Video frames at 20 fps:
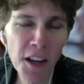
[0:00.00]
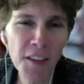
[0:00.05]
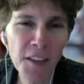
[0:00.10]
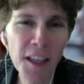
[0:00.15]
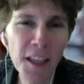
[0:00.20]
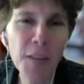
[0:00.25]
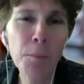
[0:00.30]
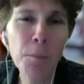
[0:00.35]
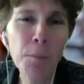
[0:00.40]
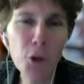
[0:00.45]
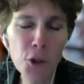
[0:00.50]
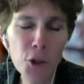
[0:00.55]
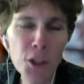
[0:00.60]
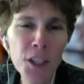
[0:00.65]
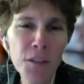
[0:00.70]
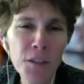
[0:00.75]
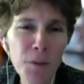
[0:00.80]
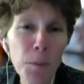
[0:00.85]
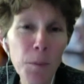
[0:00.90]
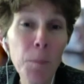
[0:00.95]
that
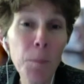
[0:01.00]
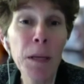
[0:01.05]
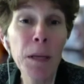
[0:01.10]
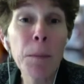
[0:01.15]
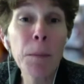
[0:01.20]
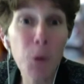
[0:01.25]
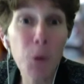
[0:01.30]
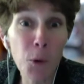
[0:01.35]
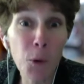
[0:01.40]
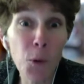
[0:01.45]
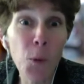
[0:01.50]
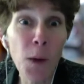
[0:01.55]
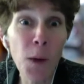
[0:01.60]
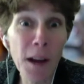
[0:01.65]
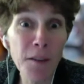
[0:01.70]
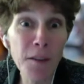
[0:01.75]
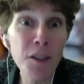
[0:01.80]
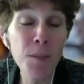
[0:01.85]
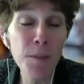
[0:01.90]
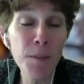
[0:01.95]
emerges from people who
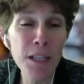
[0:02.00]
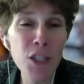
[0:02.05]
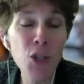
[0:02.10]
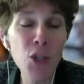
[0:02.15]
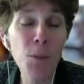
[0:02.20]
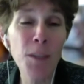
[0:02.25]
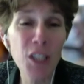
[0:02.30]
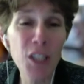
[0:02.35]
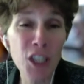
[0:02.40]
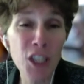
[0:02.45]
have spent so much